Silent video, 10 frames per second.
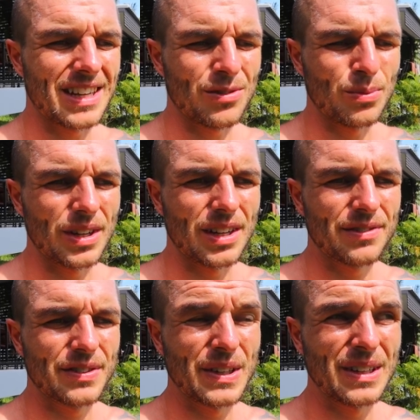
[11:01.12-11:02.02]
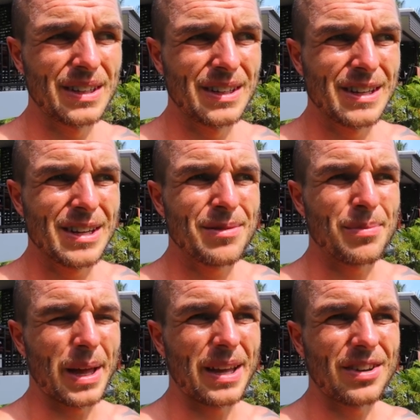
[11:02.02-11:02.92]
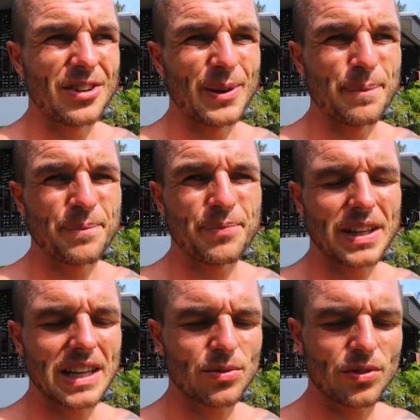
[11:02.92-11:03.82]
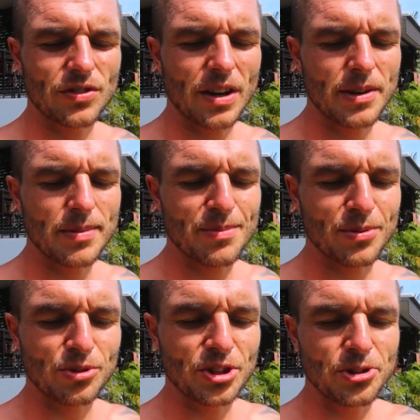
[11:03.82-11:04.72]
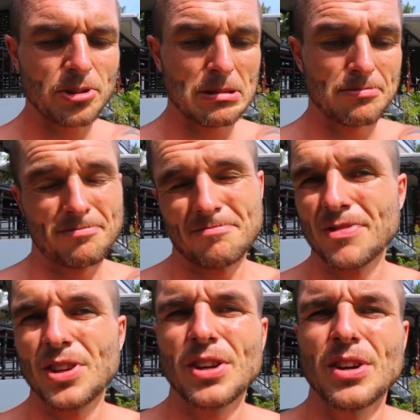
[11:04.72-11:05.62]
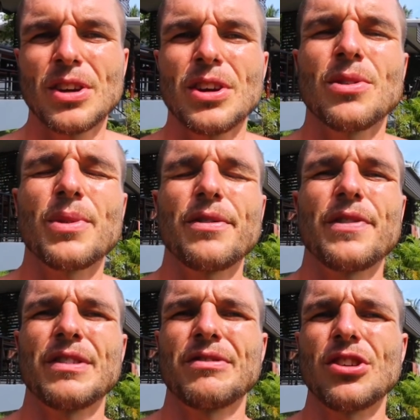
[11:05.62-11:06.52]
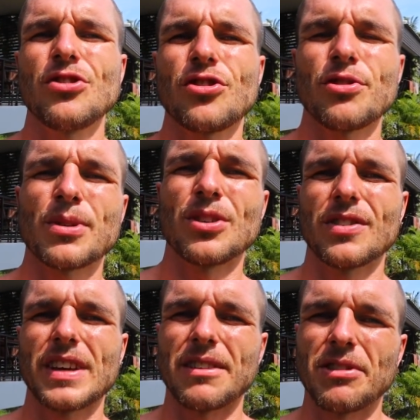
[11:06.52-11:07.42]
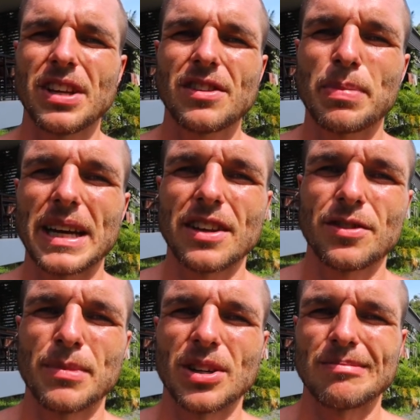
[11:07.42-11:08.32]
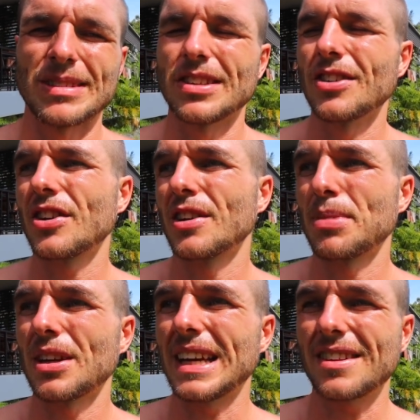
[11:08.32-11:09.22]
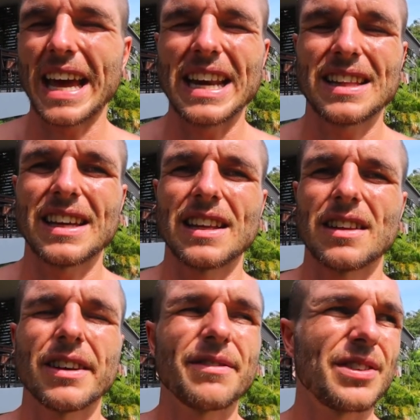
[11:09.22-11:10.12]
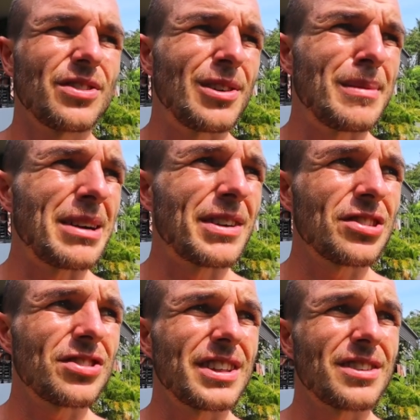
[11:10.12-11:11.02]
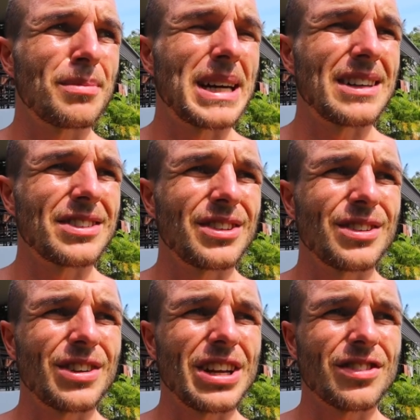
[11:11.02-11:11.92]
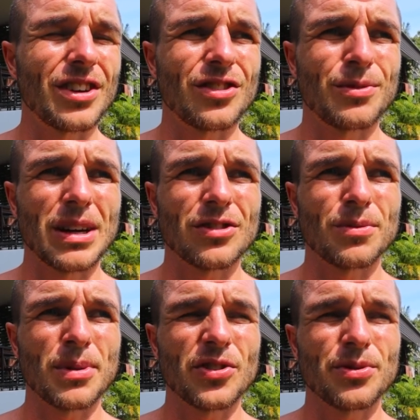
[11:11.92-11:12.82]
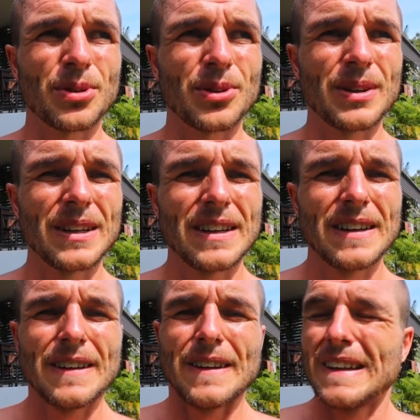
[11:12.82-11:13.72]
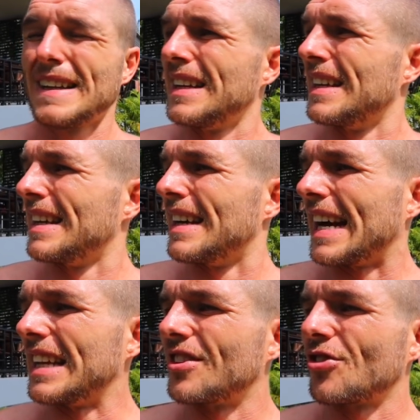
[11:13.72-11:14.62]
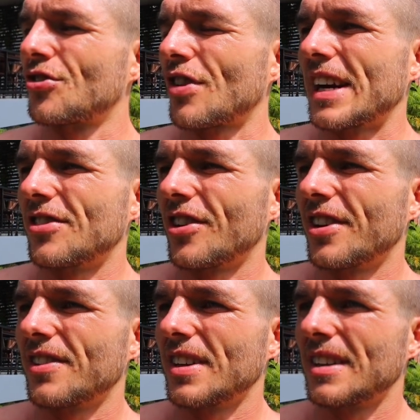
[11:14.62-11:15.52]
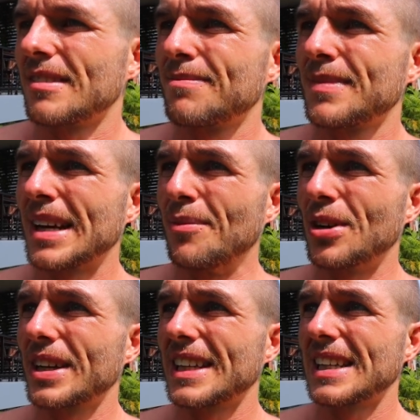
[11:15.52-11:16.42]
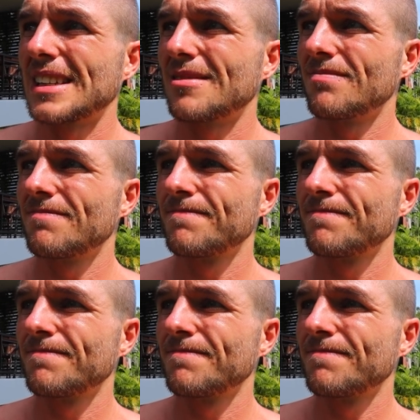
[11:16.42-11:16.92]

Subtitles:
that it's worth me doing. And that's what so many people do with YouTube content. You need to play it smart, and you can apply that to anything in life. It's not about rushing, it's about doing the research as much as possible and just strategizing and working out